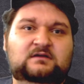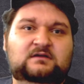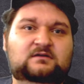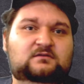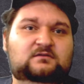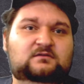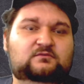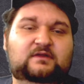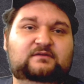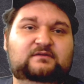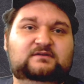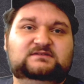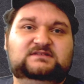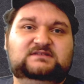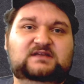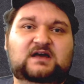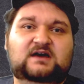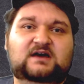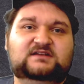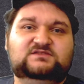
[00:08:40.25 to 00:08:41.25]
whether it's the
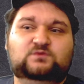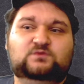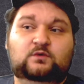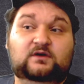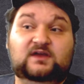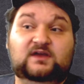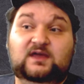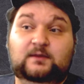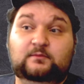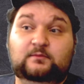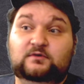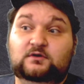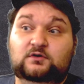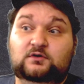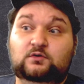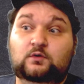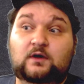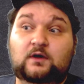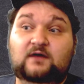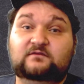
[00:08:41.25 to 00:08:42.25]
Honest Wargamer or
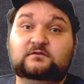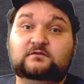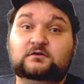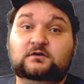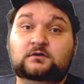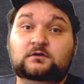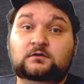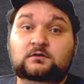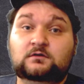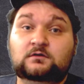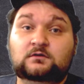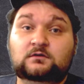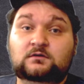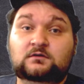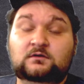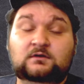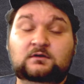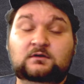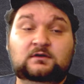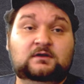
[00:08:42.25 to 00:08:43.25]
whoever,
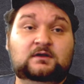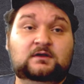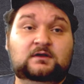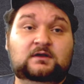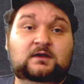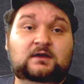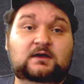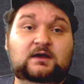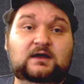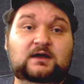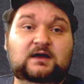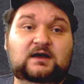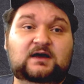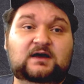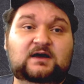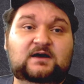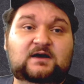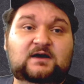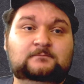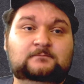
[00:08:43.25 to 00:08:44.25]

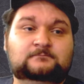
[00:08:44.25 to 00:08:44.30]
that's